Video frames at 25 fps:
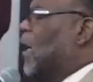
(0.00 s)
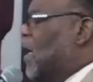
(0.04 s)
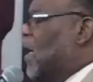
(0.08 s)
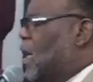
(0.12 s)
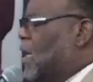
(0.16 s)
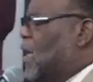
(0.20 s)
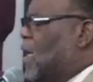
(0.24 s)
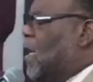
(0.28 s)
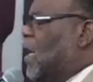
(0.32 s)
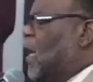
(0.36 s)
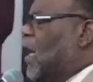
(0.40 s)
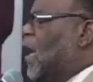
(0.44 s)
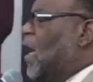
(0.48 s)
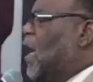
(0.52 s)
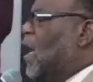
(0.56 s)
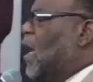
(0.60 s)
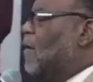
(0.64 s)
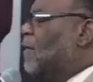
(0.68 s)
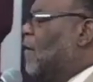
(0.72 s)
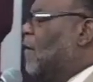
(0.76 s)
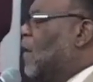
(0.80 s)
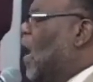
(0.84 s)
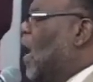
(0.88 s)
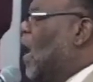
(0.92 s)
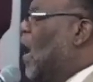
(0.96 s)
Give
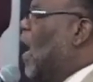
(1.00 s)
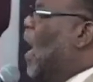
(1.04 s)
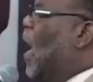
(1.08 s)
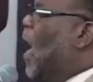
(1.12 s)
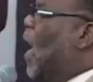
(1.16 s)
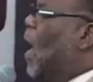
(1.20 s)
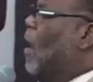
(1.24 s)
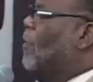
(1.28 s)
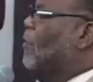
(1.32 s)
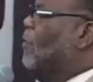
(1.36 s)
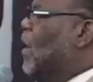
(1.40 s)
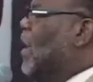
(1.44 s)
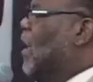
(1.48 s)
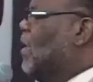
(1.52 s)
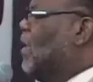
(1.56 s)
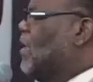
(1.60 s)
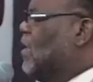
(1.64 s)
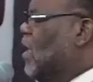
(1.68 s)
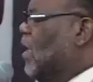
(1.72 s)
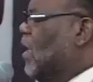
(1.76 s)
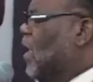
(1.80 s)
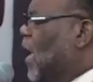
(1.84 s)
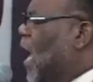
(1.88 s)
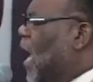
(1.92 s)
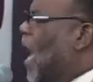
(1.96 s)
glory to
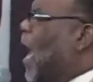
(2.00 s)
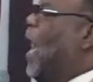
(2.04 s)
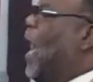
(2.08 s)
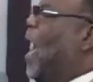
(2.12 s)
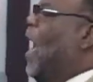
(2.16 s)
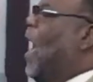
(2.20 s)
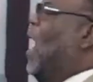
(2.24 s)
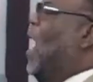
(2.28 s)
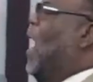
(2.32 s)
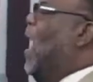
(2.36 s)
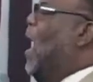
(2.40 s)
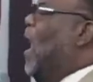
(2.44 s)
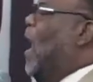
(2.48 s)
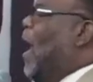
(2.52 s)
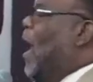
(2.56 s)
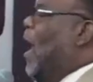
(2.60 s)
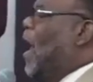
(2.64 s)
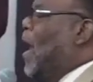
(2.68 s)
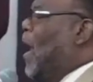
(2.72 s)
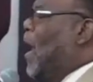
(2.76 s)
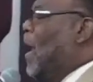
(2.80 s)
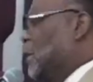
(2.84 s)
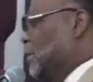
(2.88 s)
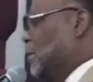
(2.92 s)
God.